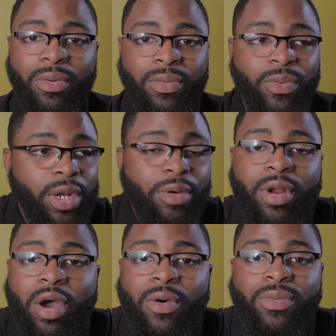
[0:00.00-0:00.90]
We don't
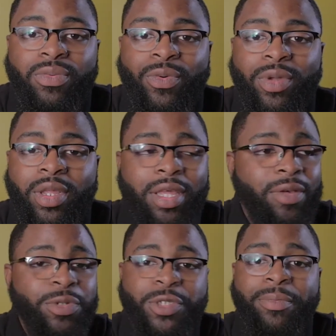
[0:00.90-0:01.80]
know.
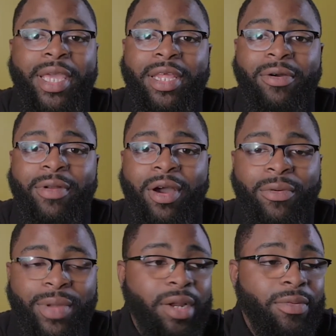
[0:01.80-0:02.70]
What you mean you don't know?
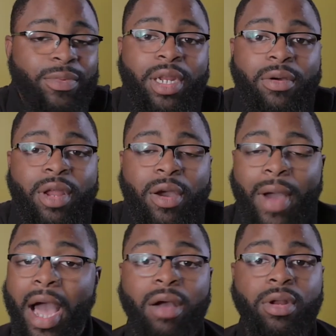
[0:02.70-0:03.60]
We don't know.
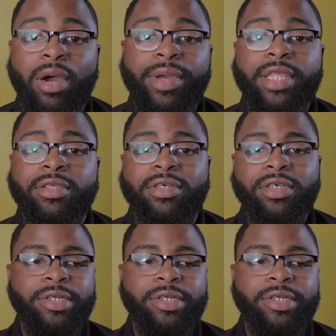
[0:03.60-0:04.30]
I don't know either.